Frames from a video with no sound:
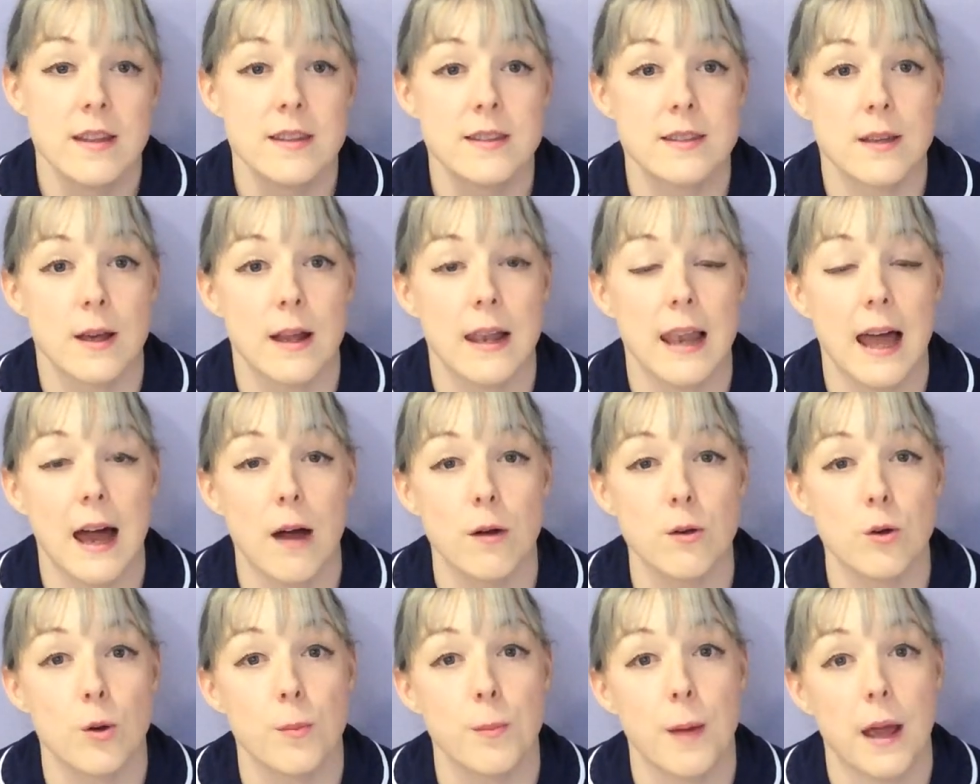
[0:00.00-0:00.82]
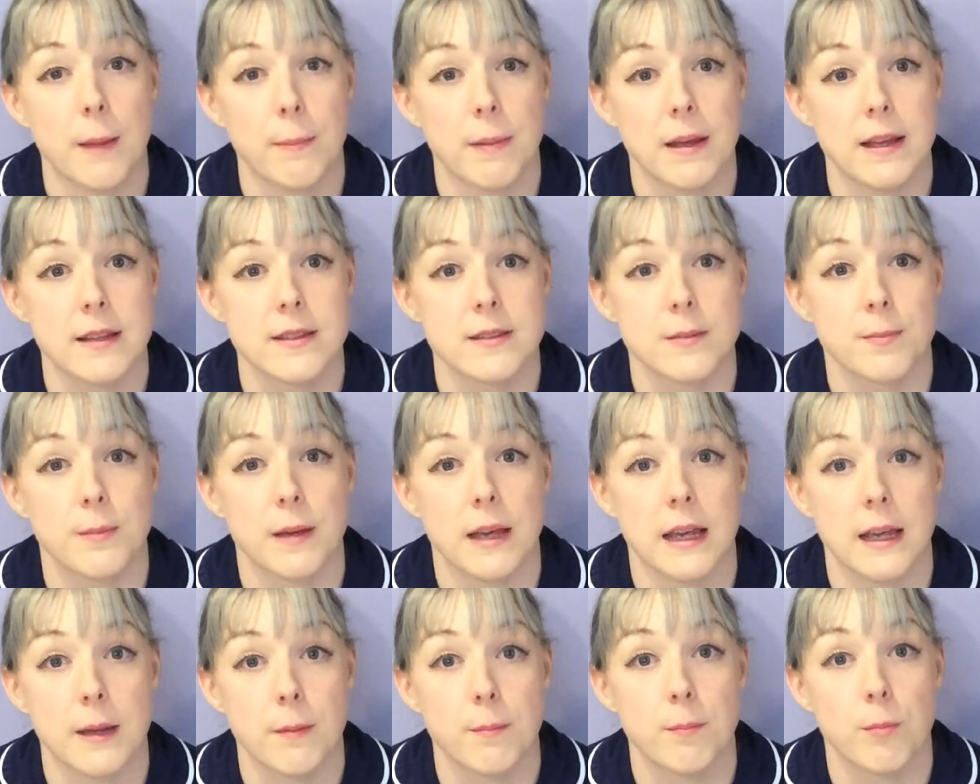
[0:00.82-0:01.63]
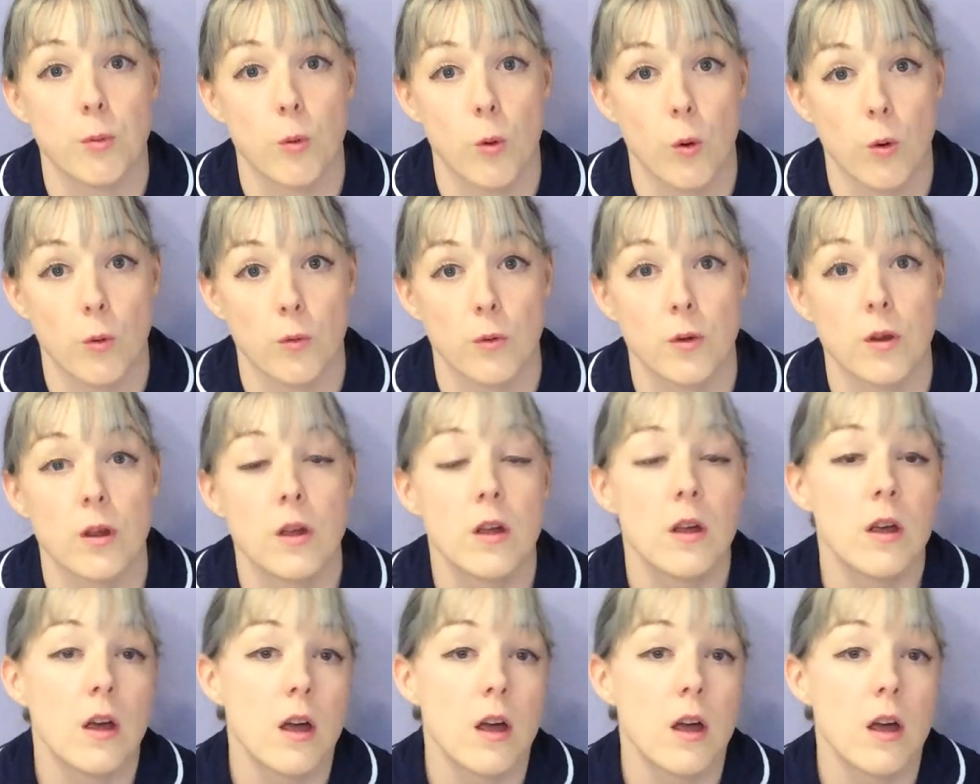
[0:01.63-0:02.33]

to allow your baby to be born